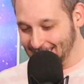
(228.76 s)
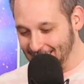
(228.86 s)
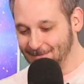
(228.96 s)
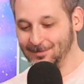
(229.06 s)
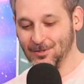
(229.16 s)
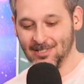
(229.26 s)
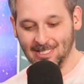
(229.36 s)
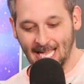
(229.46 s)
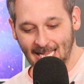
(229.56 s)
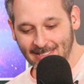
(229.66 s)
liked First
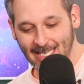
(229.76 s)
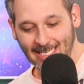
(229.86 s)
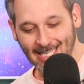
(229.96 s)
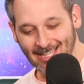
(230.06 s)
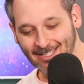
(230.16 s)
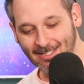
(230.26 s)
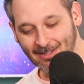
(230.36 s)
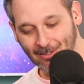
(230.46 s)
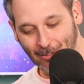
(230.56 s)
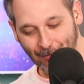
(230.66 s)
Class, and I think
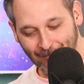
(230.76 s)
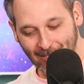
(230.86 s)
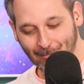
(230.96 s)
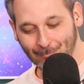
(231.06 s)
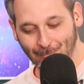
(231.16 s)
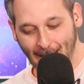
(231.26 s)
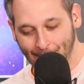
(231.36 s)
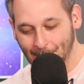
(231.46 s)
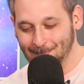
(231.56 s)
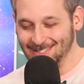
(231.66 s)
that, you know, if they
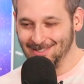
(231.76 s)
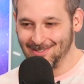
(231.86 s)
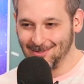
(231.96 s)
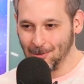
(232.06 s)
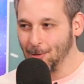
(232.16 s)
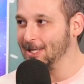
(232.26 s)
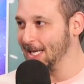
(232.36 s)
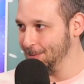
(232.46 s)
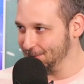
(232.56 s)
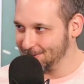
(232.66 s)
wrap up this
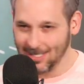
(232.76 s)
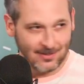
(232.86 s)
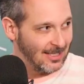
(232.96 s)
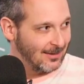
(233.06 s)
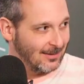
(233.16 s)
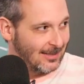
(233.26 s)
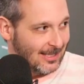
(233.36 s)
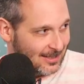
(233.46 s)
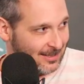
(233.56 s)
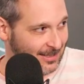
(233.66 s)
storyline, which it sounds like
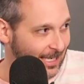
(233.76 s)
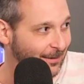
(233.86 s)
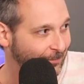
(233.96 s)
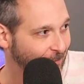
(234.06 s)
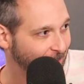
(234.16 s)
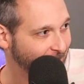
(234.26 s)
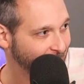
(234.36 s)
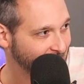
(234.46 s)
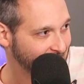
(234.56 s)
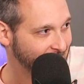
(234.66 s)
this is it for
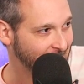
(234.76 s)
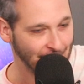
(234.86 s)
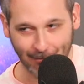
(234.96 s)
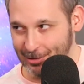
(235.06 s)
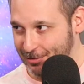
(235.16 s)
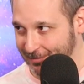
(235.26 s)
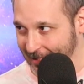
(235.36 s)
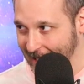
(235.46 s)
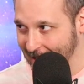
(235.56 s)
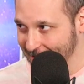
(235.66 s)
this iteration of
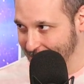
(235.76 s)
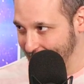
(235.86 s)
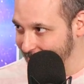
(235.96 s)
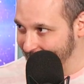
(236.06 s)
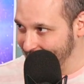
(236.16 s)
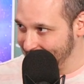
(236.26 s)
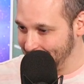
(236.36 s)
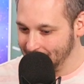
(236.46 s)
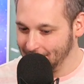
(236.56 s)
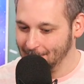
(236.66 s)
the cast, right? Unless
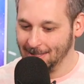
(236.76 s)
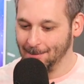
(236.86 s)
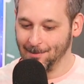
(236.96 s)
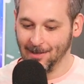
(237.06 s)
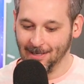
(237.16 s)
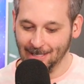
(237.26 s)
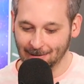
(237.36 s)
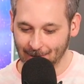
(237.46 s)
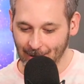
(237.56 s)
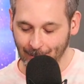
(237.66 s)
some of them end up,
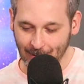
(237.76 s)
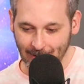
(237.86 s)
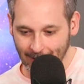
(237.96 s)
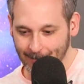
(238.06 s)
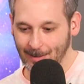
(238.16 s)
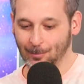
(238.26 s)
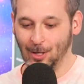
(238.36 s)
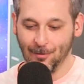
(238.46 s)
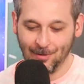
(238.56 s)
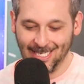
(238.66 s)
you know, being
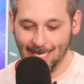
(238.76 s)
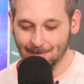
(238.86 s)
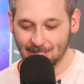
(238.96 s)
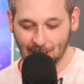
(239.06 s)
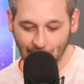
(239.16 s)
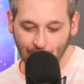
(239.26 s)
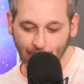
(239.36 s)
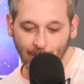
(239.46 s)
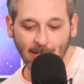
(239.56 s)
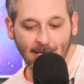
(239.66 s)
brought over to the MCU.